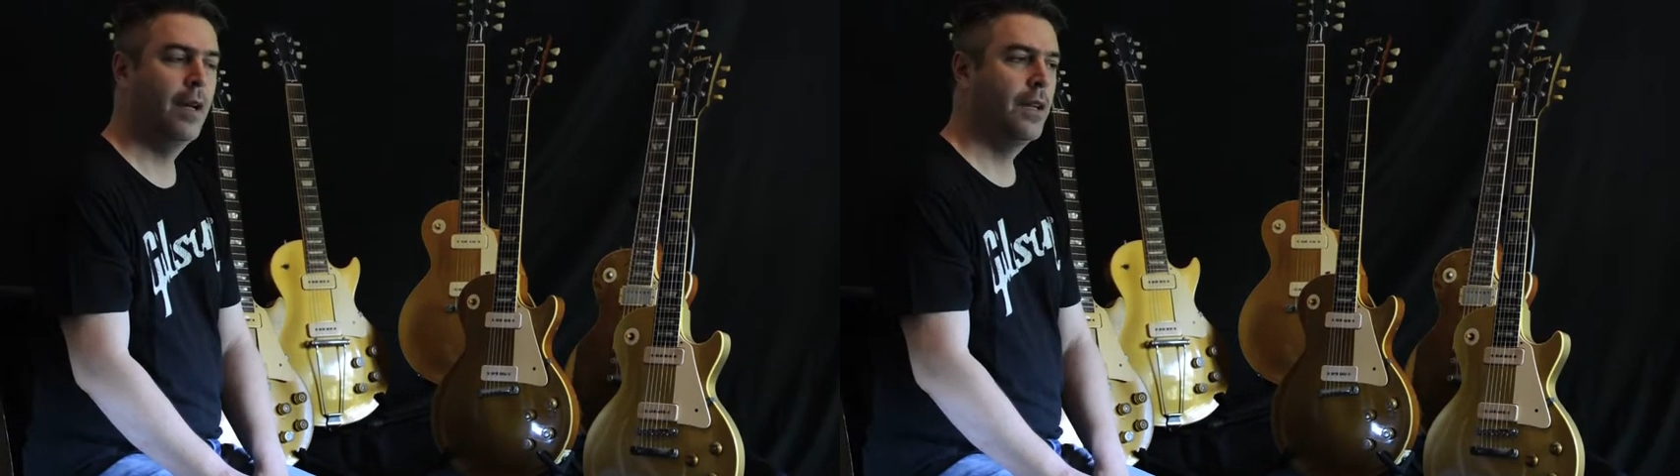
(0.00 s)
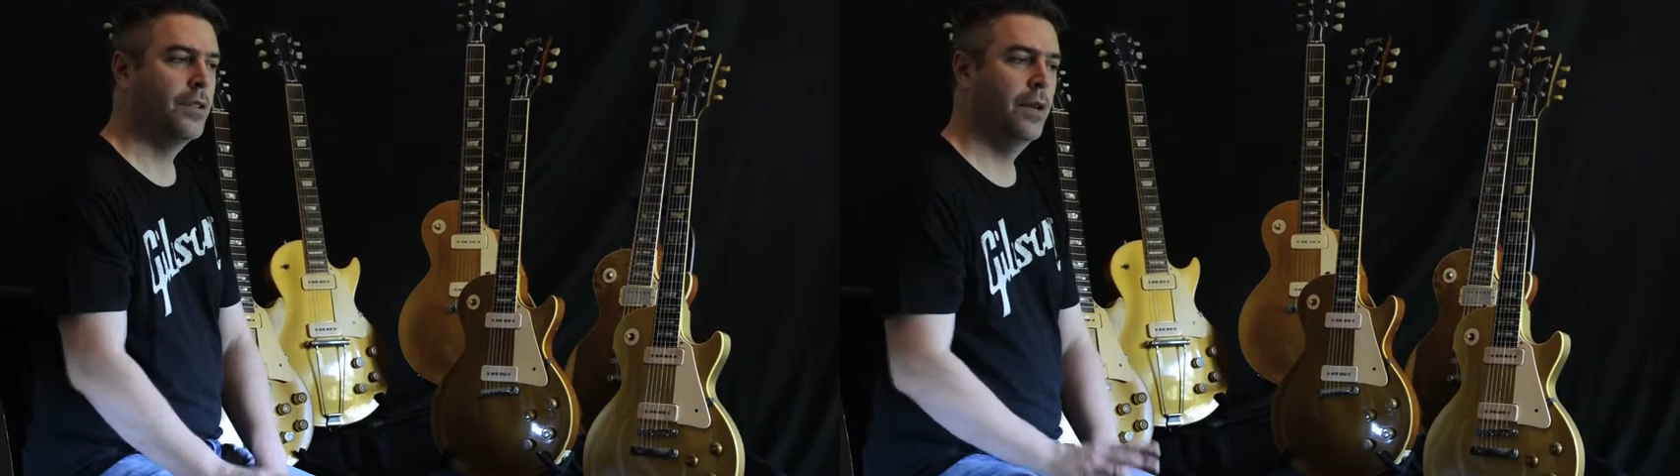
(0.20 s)

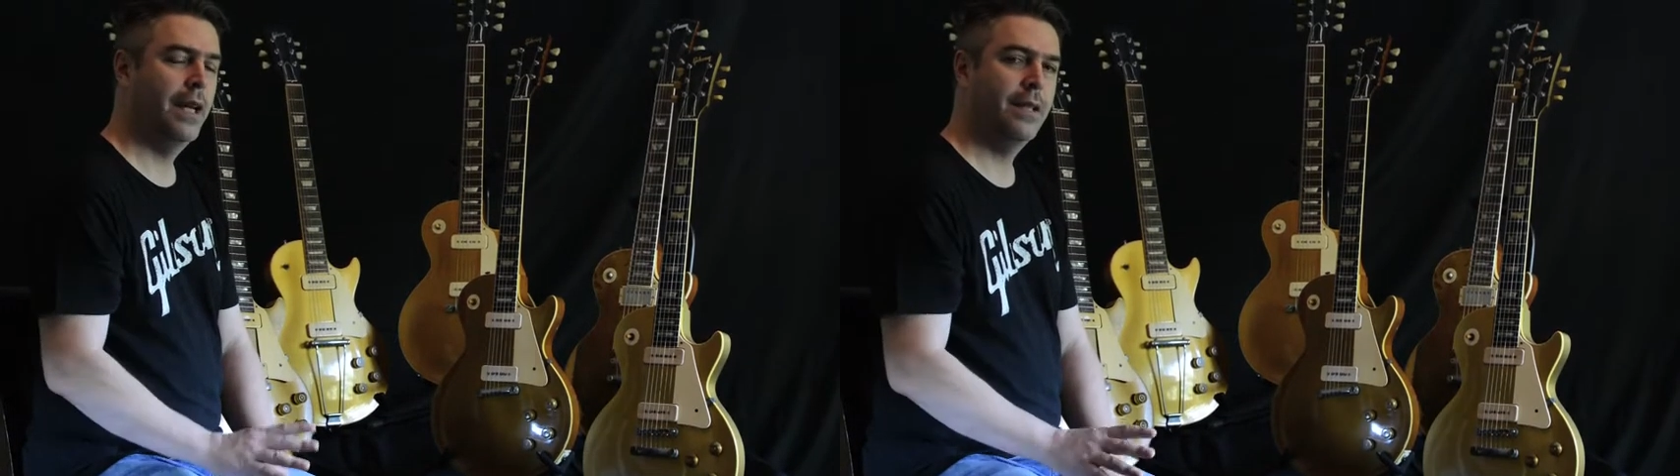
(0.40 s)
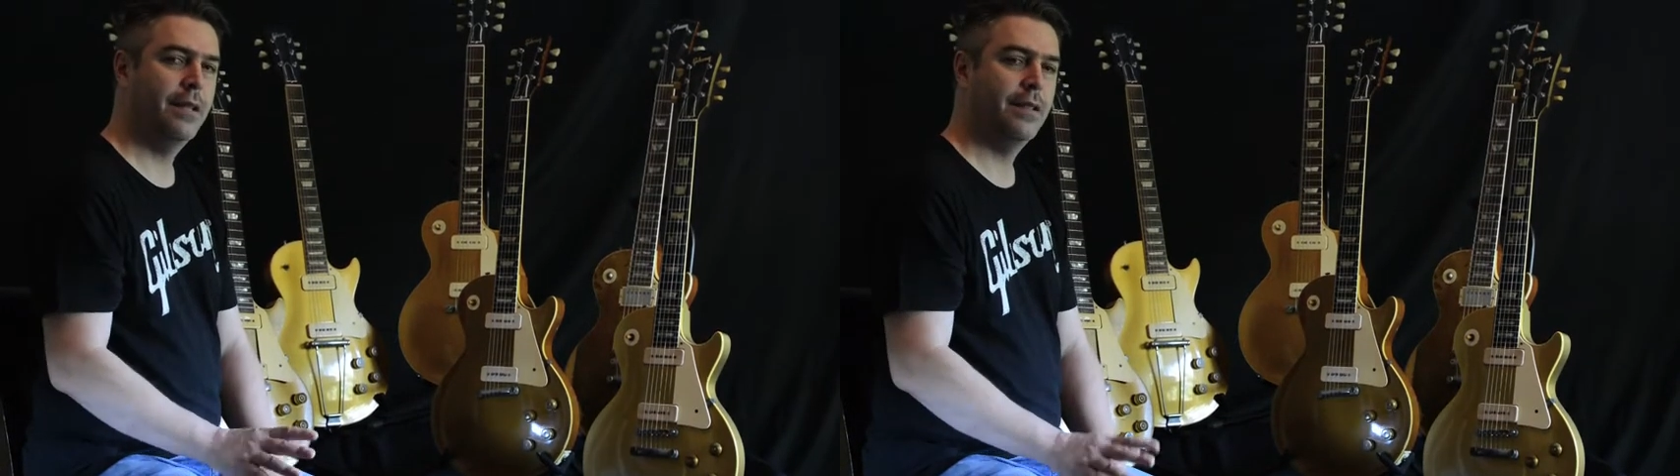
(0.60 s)
So
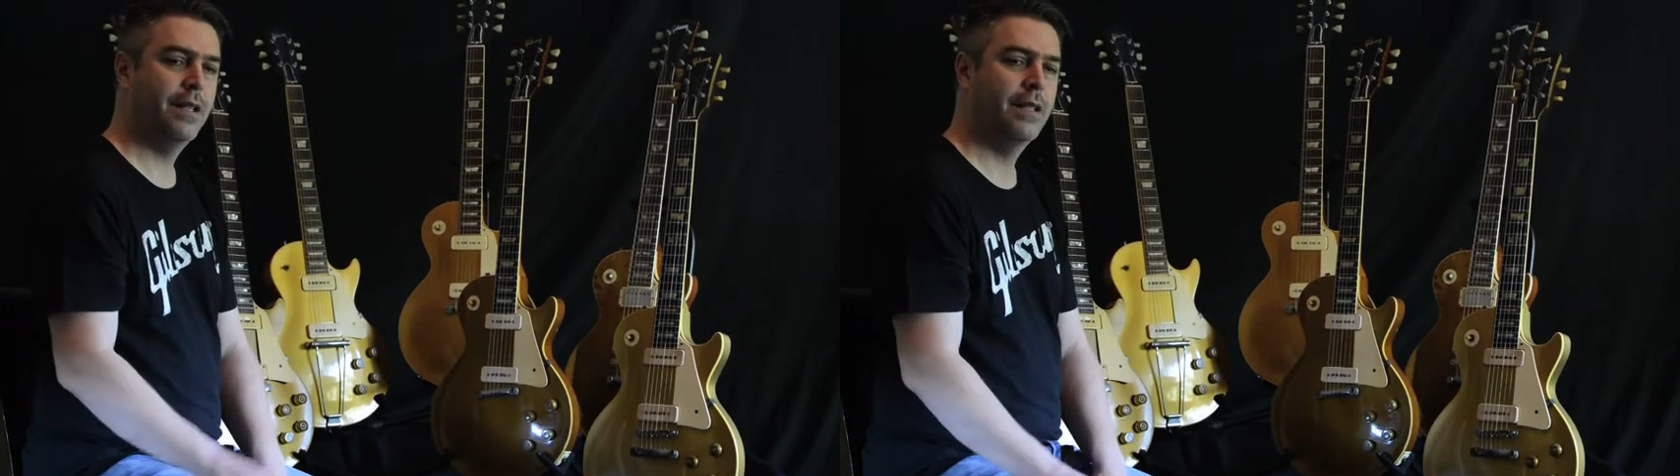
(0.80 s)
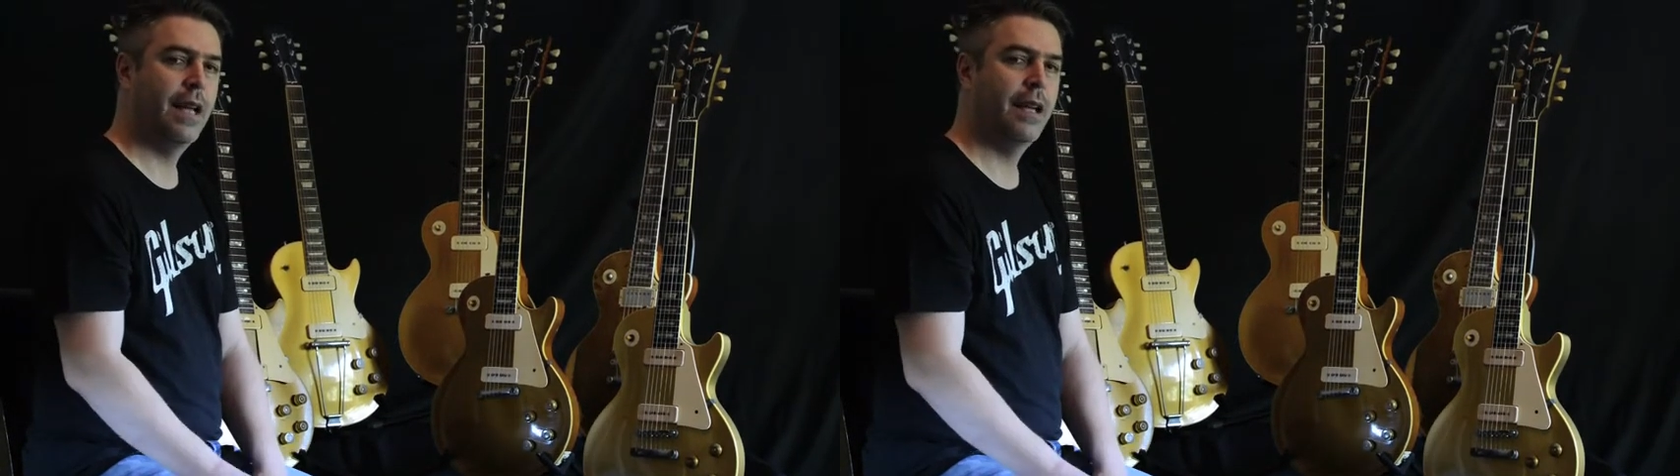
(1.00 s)

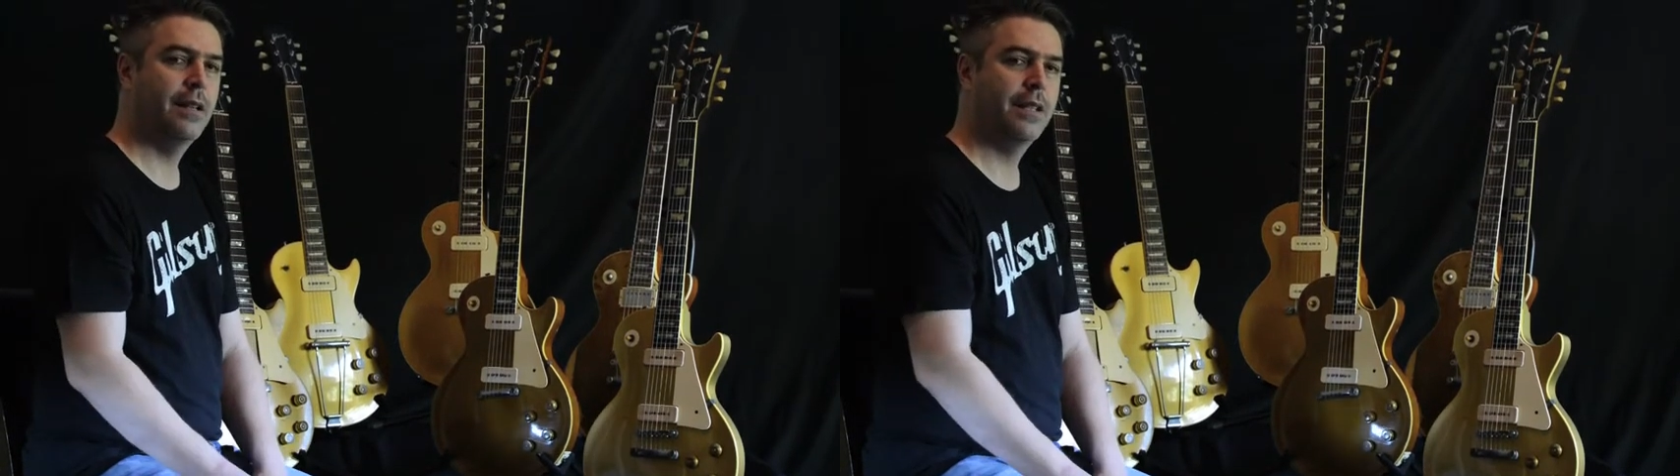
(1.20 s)
1968 and